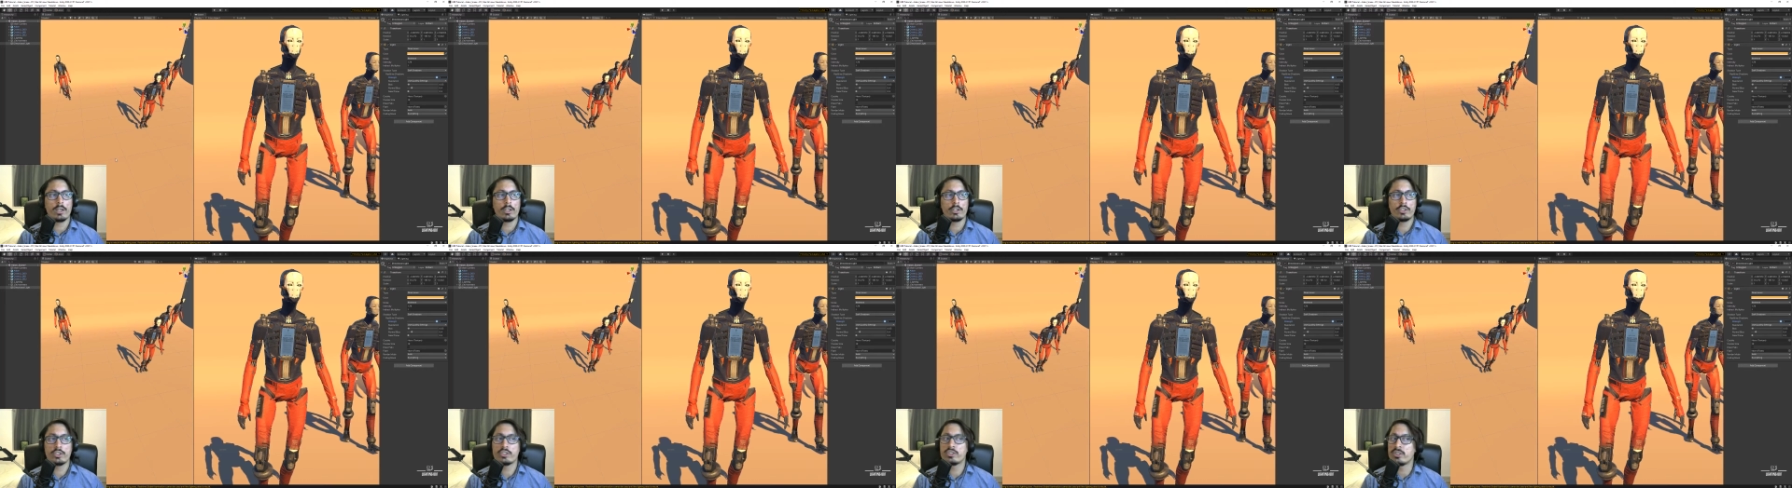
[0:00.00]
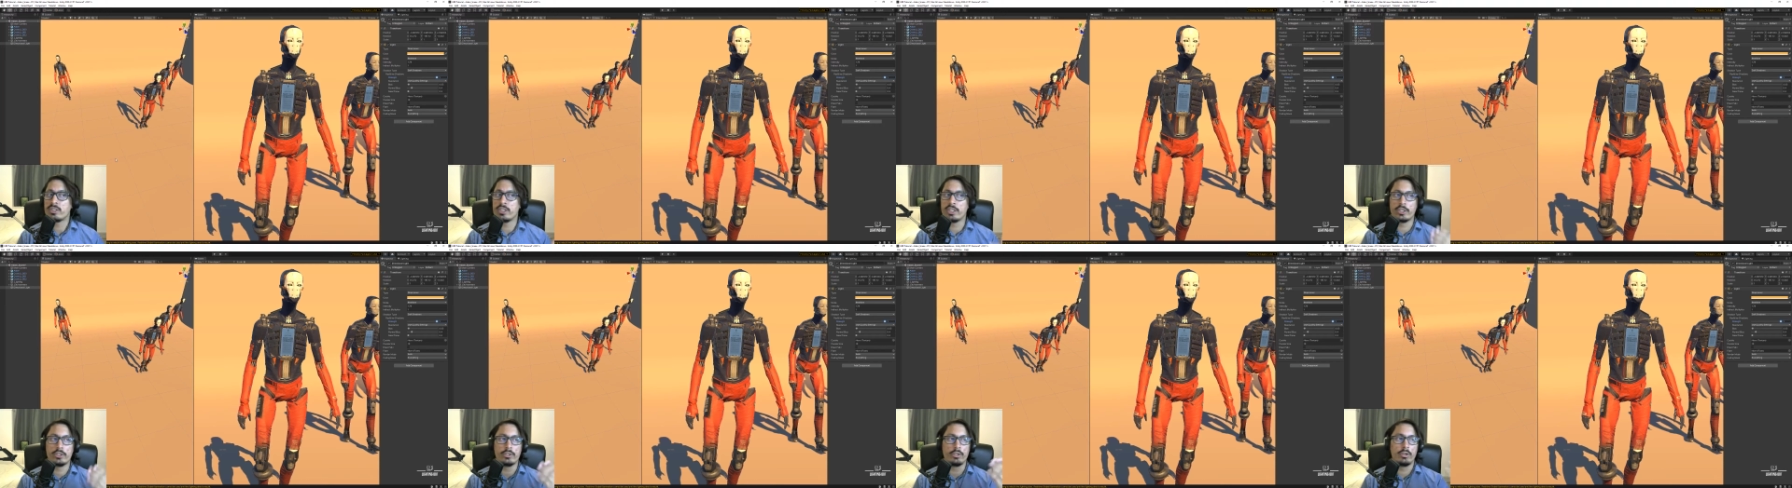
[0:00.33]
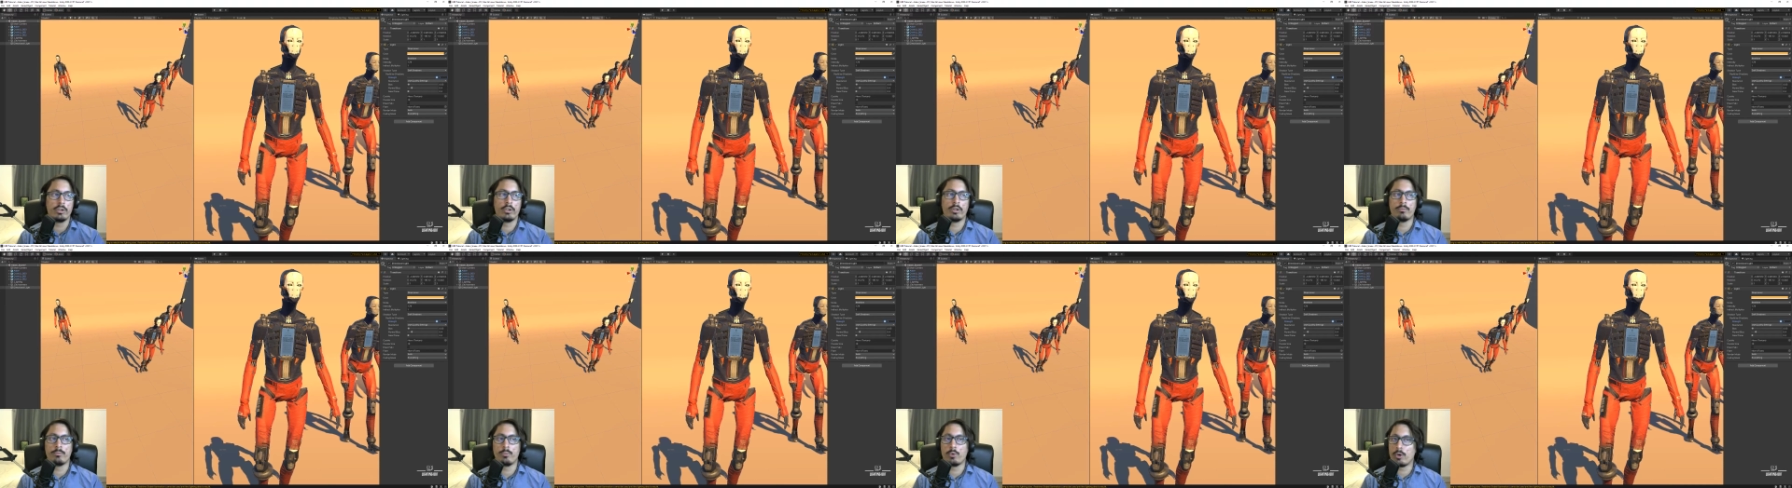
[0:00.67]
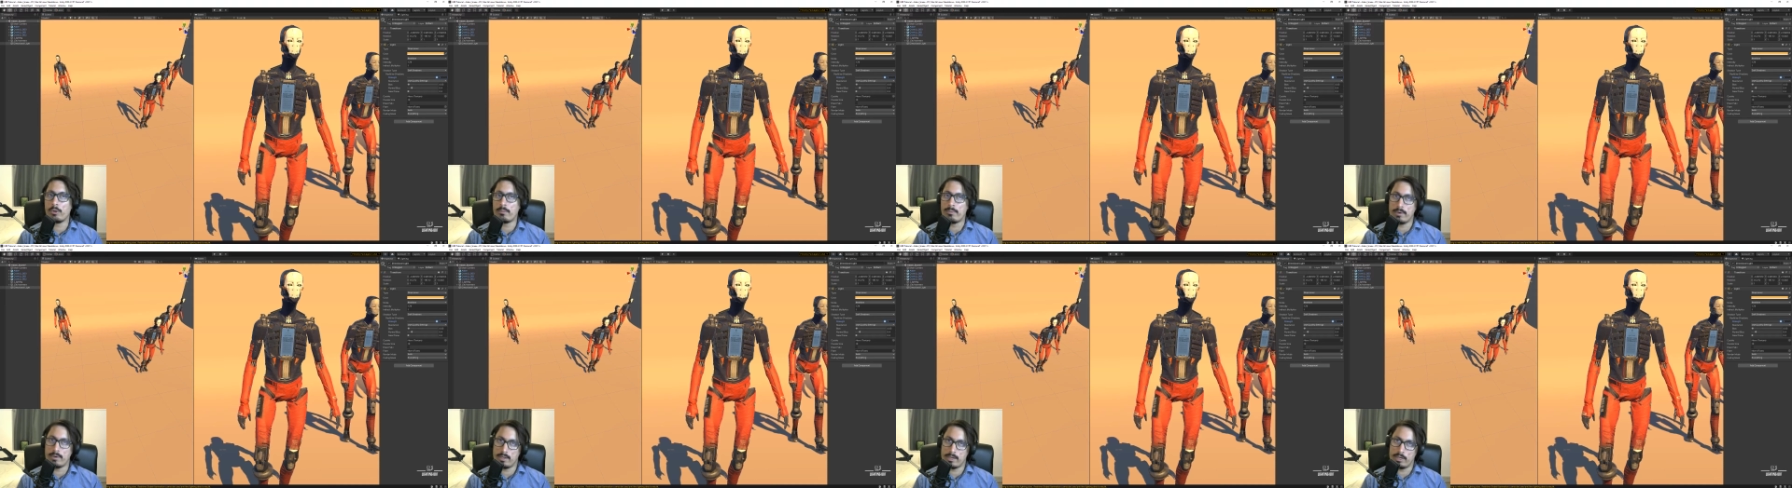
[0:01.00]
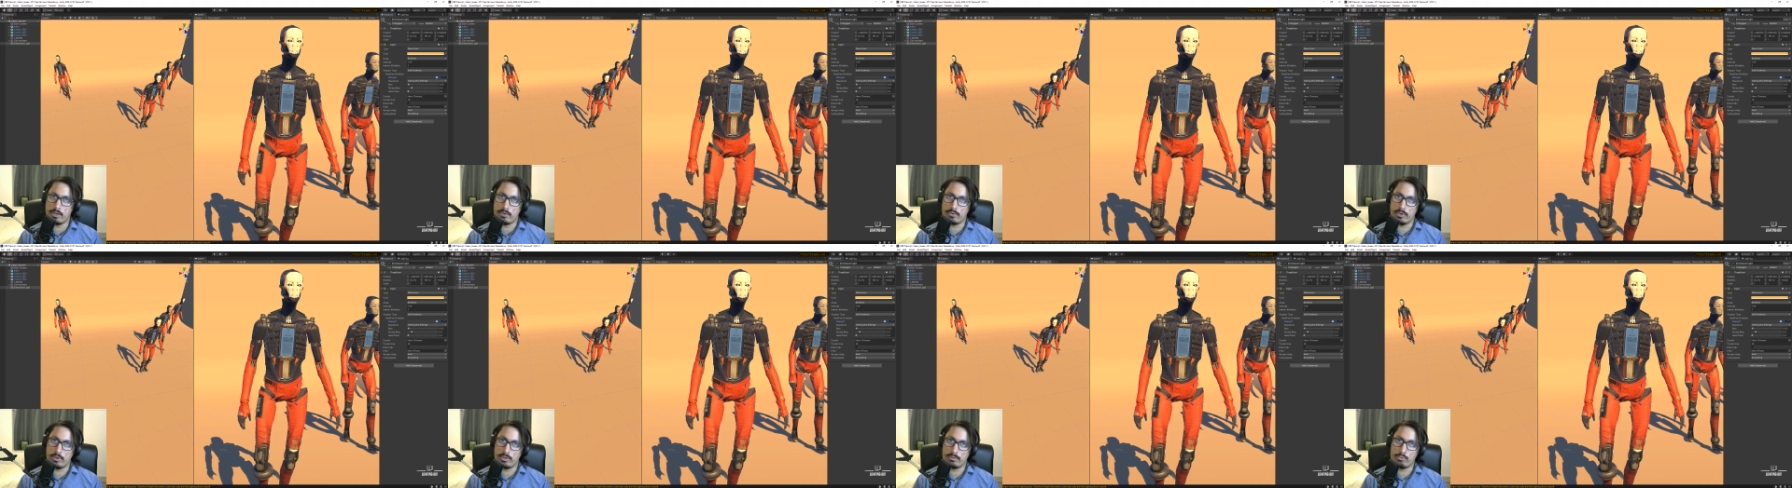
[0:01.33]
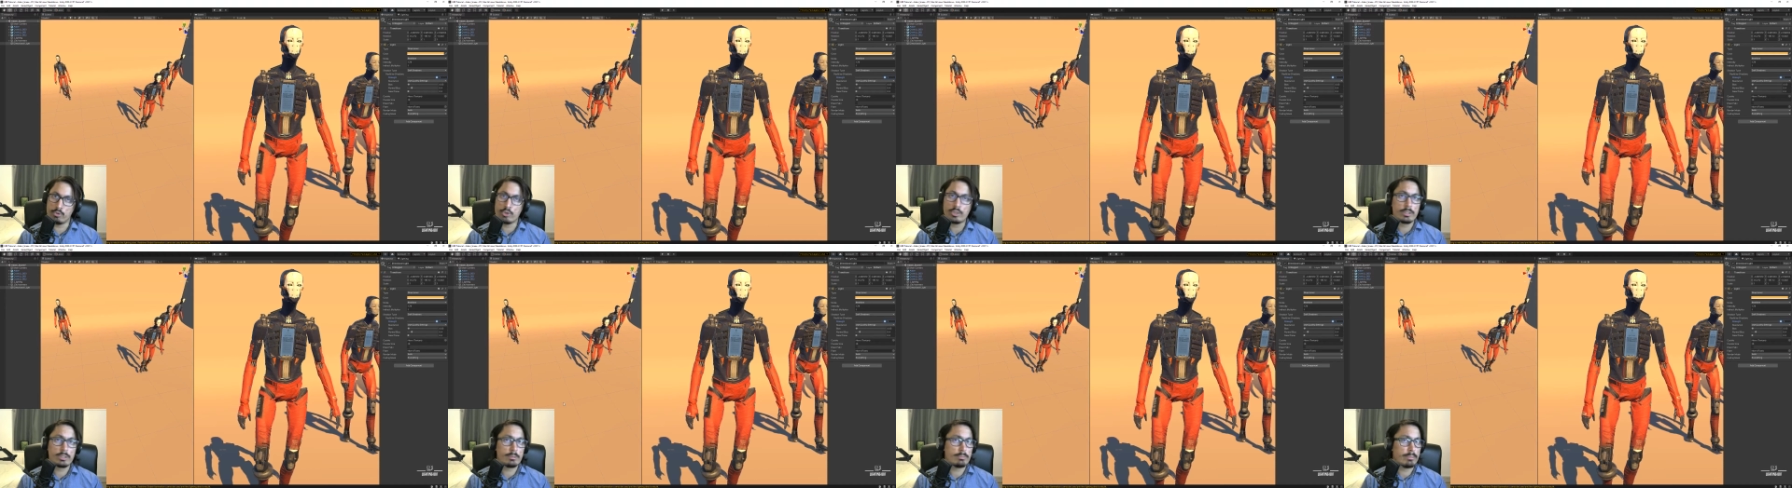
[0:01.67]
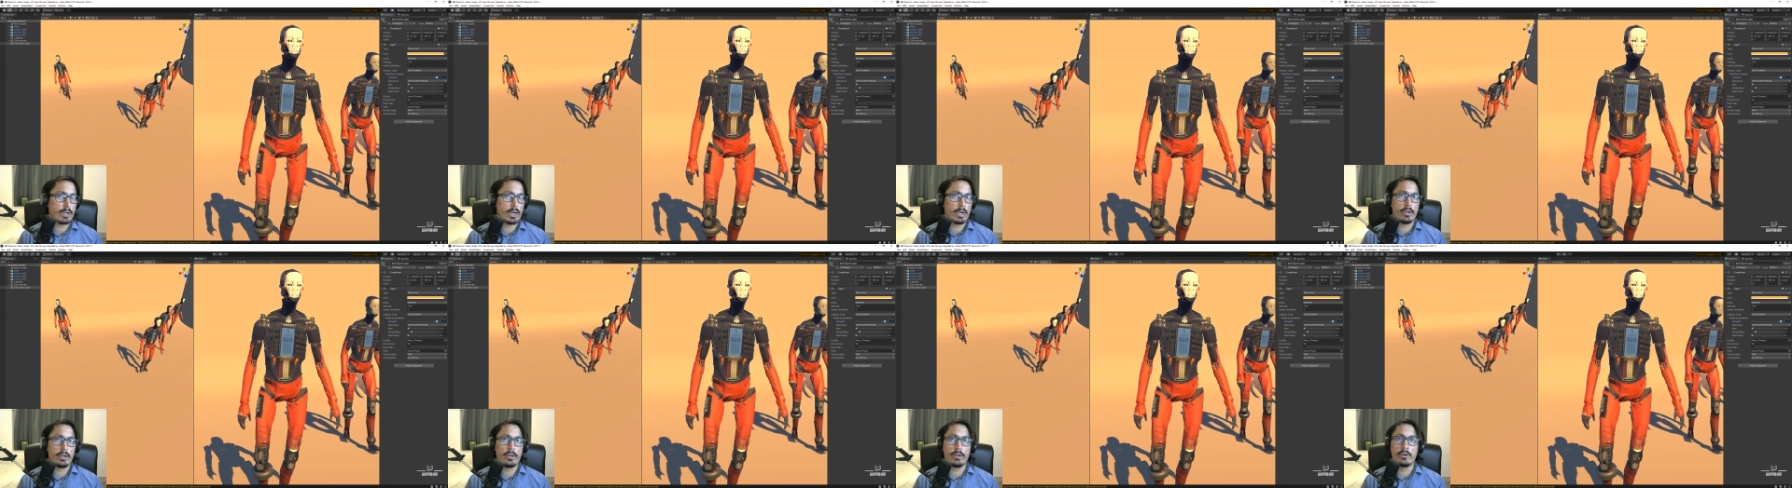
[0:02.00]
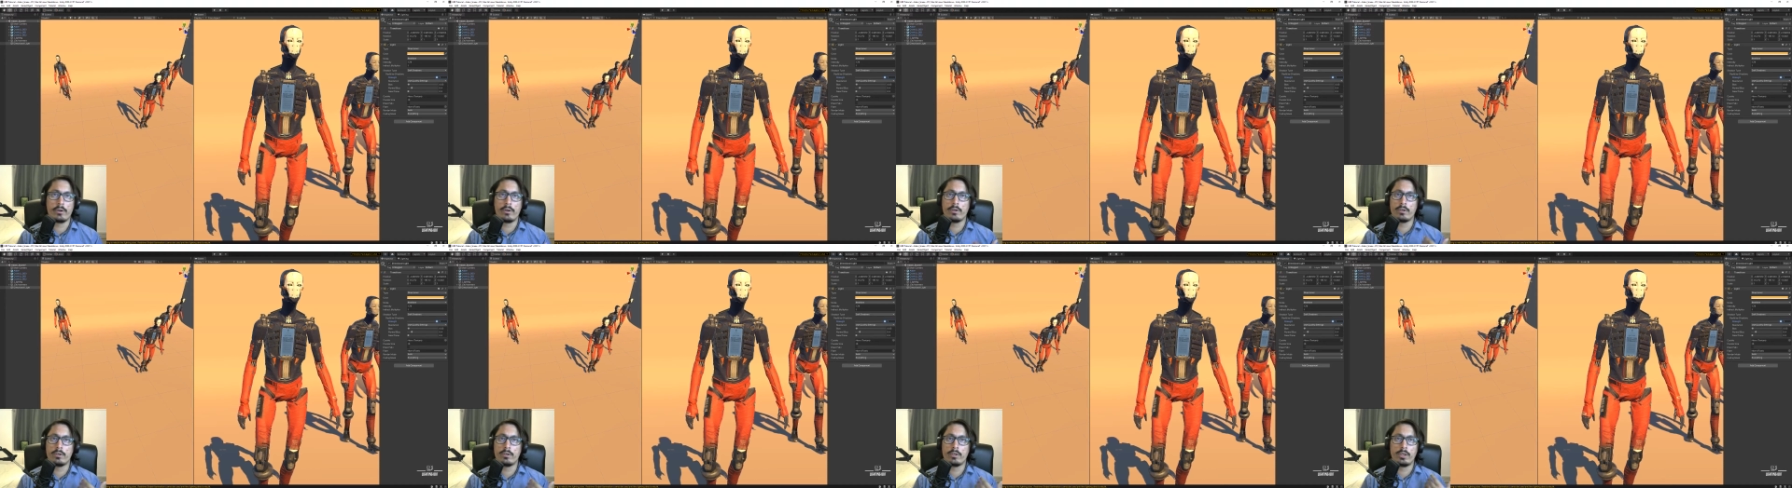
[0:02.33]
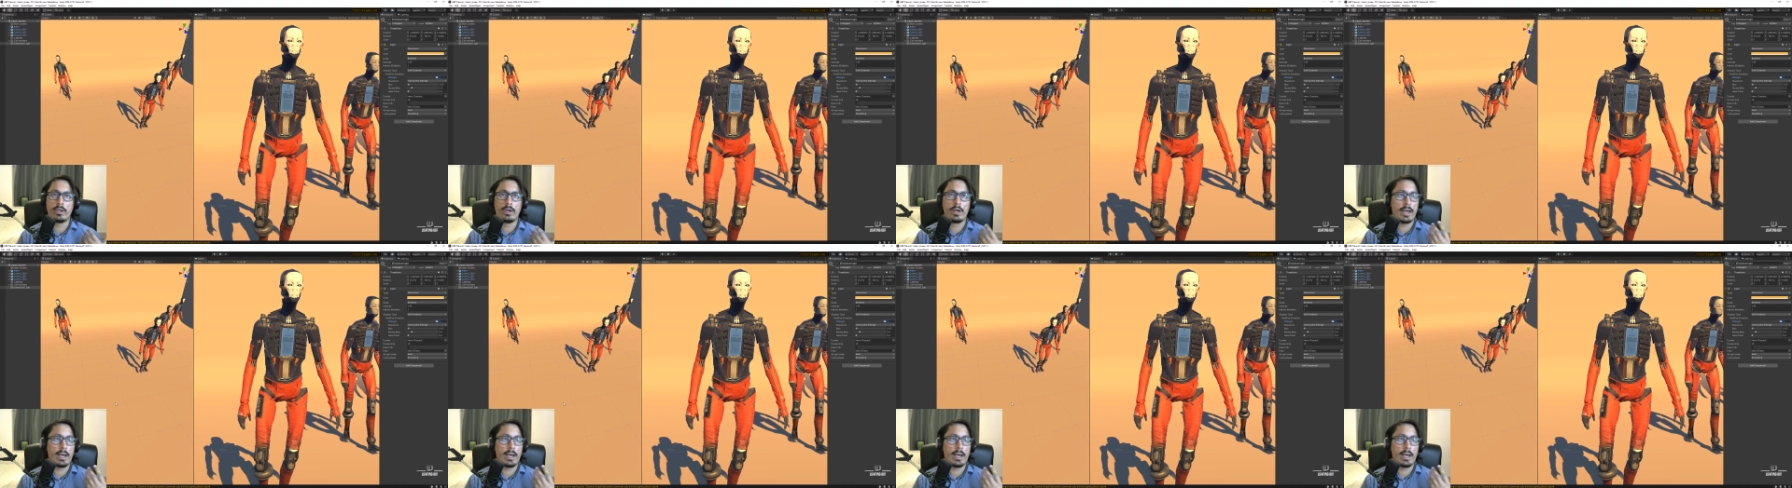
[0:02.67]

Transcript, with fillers: just need to learn more about indirect multiplier